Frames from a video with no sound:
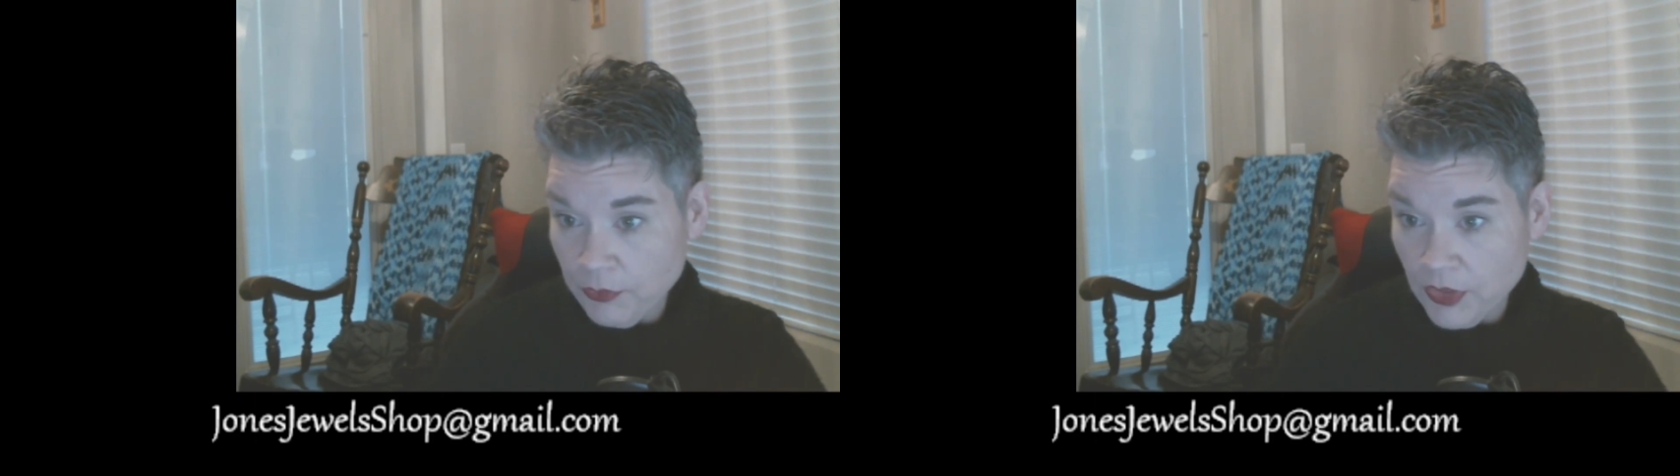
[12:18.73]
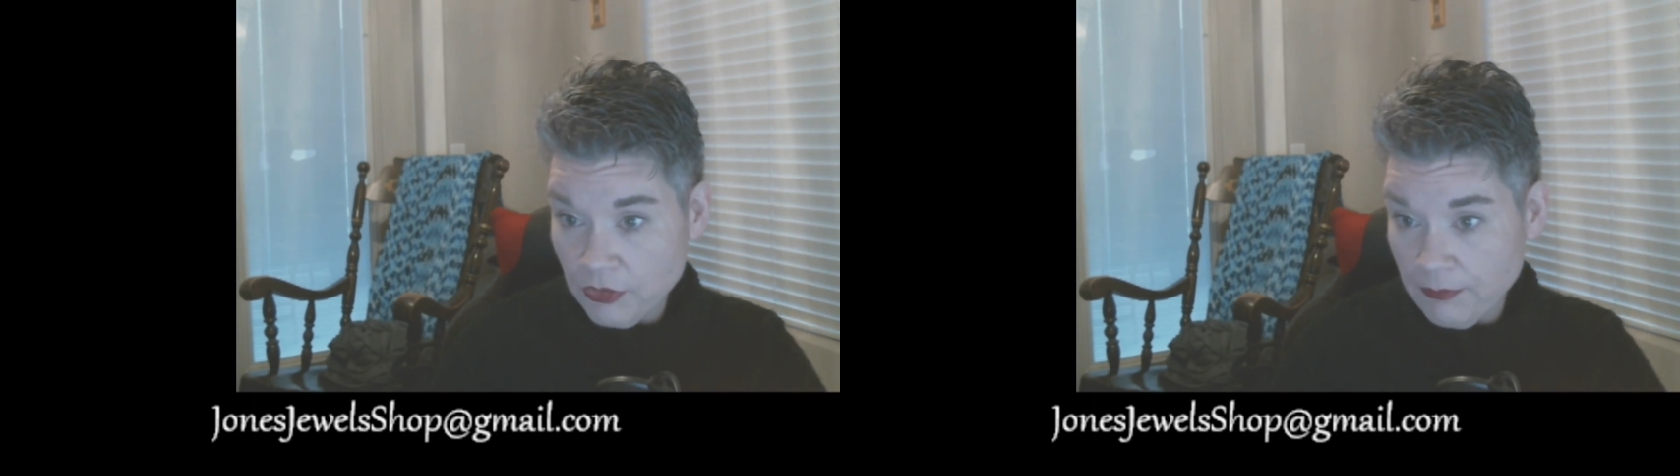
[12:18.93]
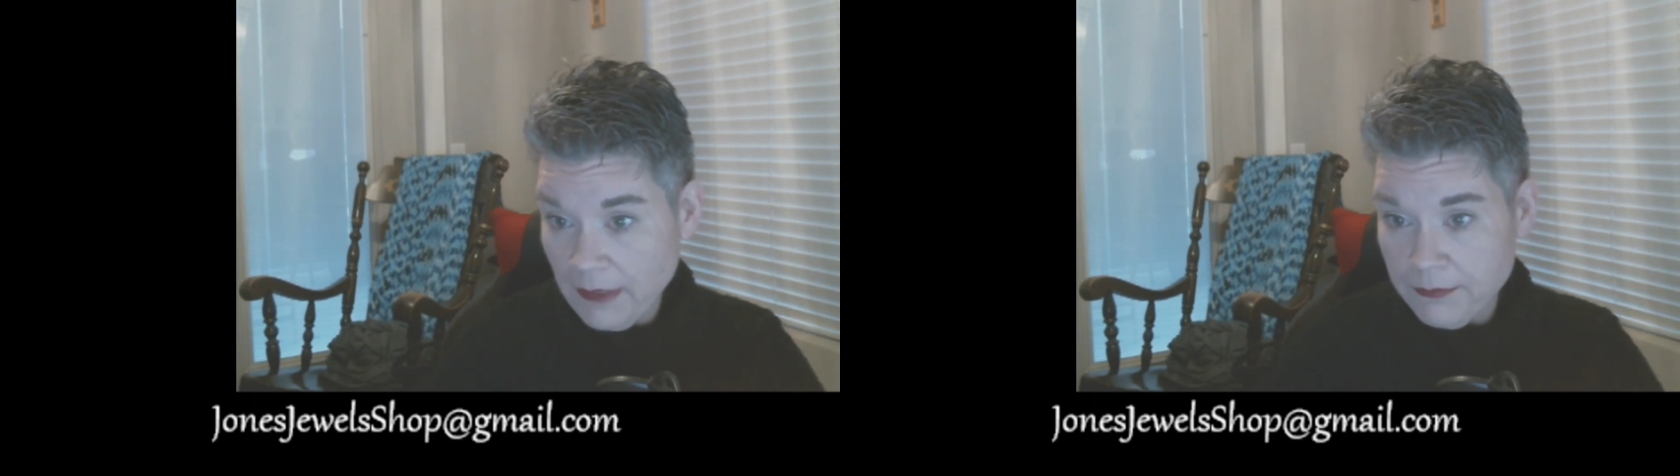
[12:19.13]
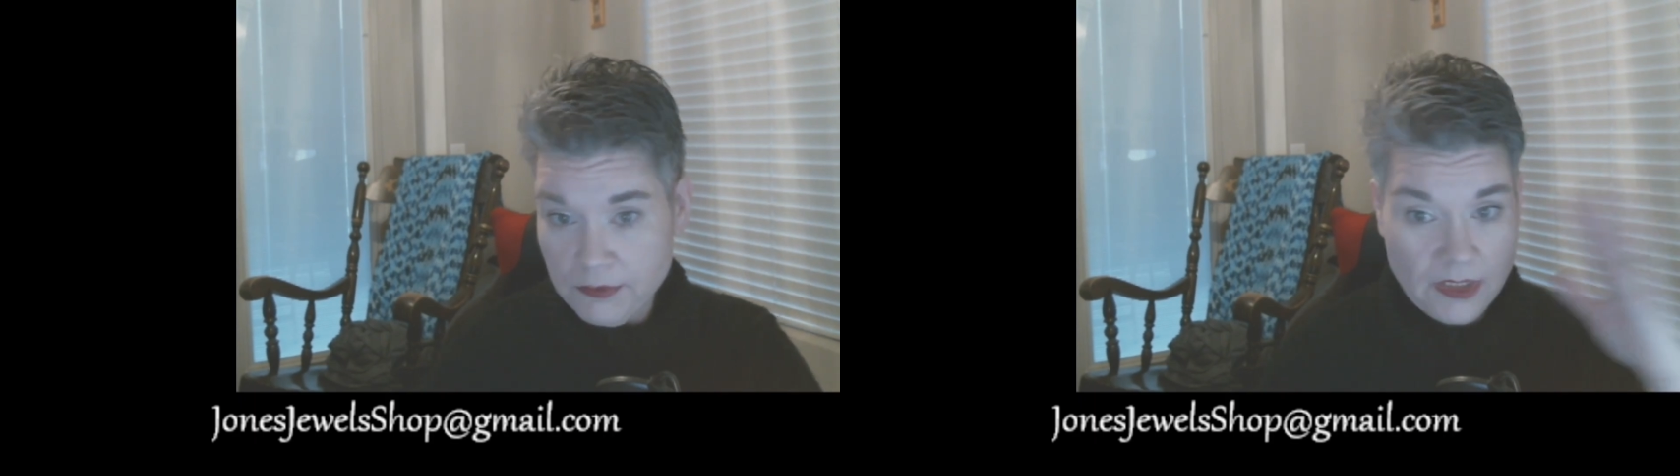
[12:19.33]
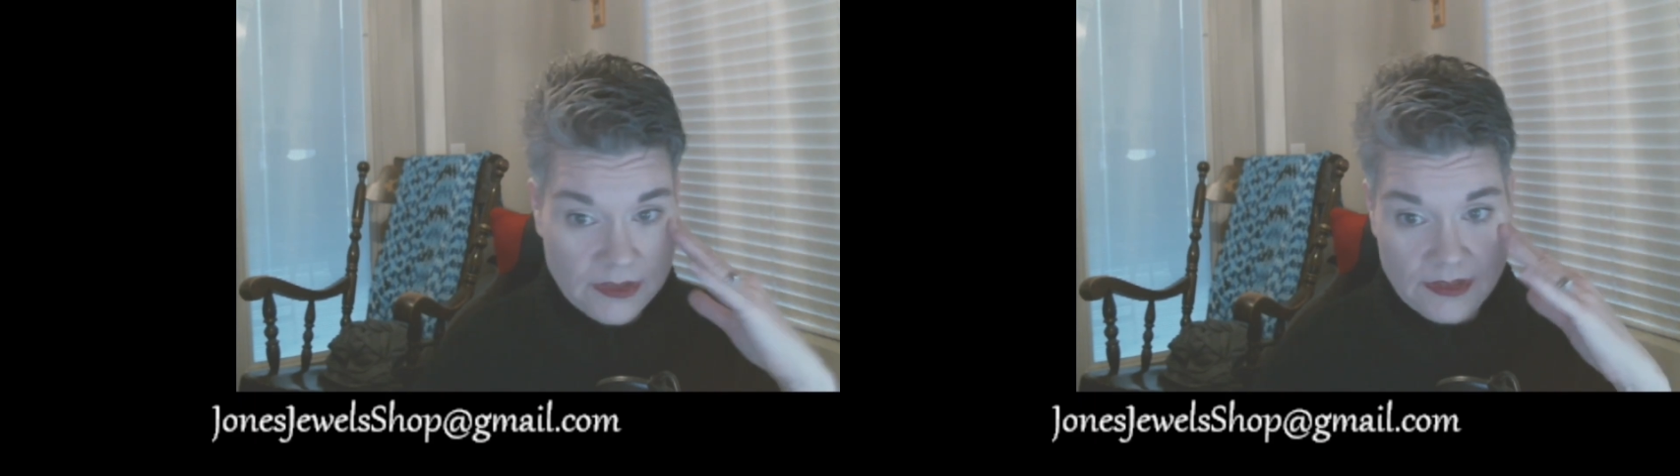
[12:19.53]
would through
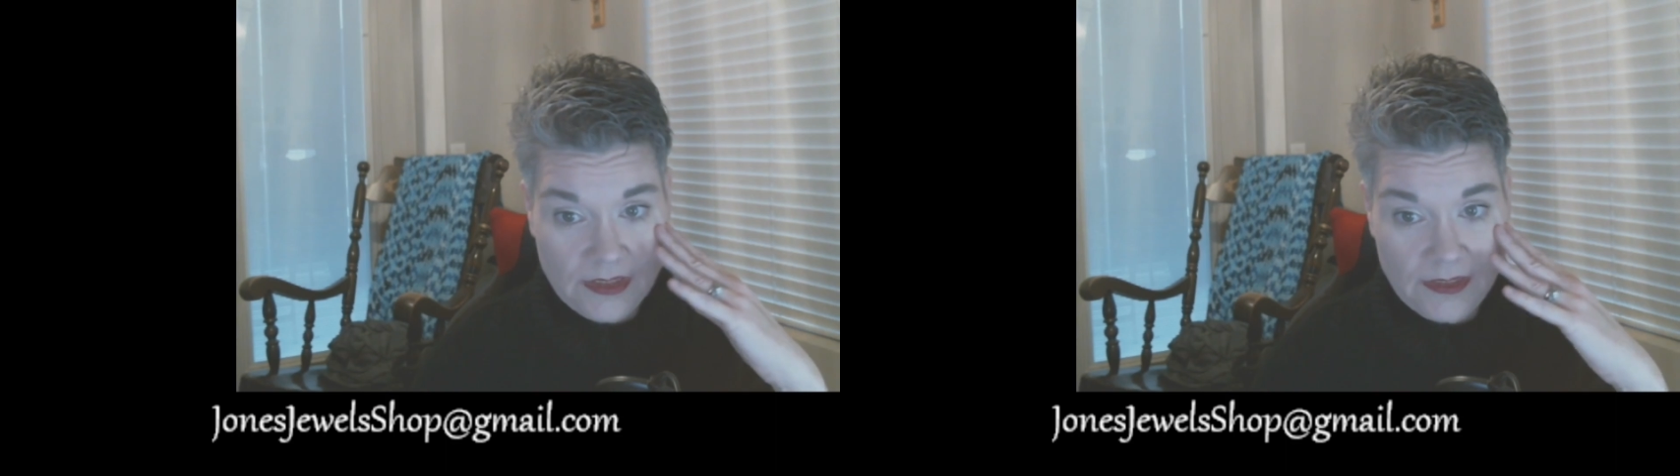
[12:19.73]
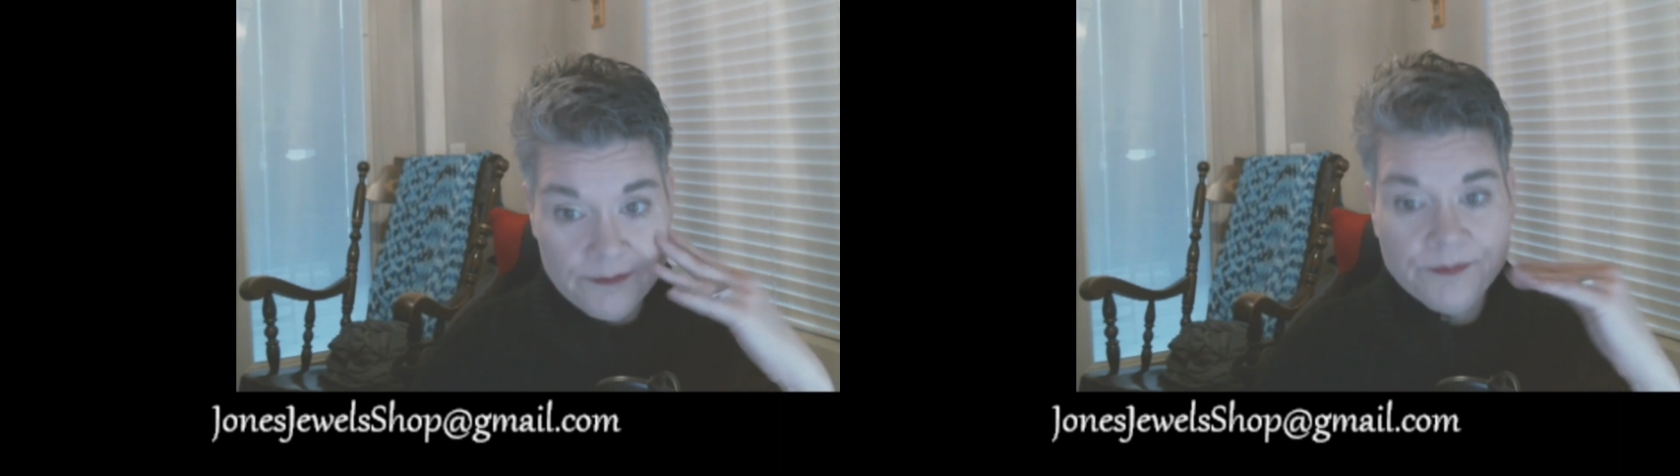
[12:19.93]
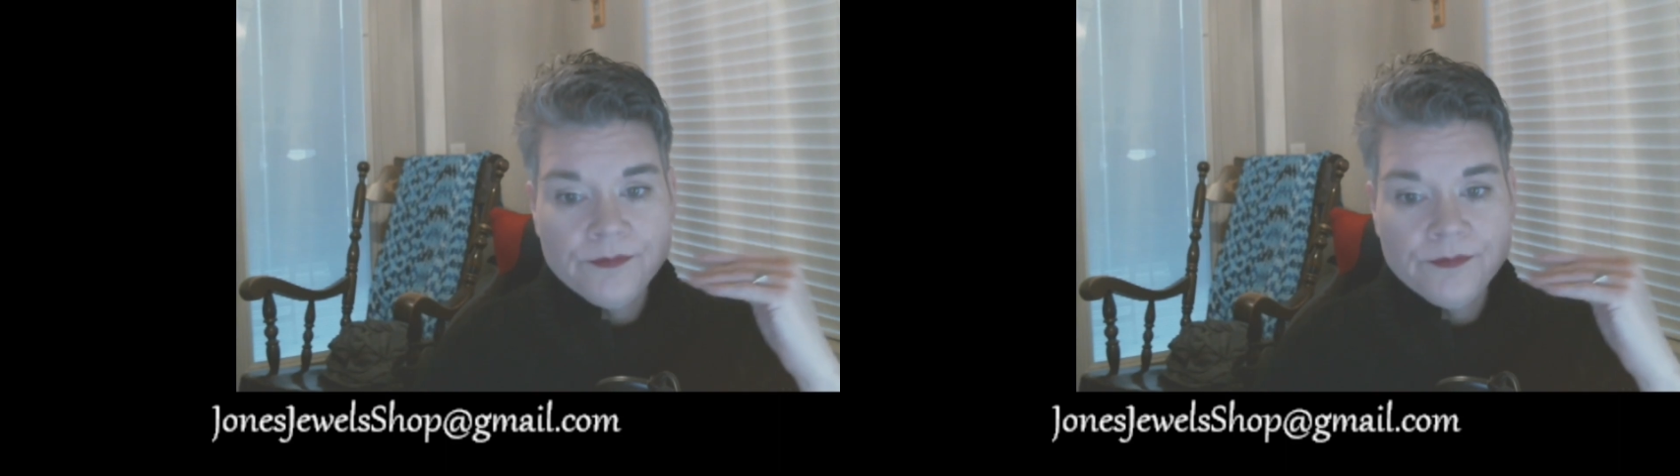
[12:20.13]
paparazzi.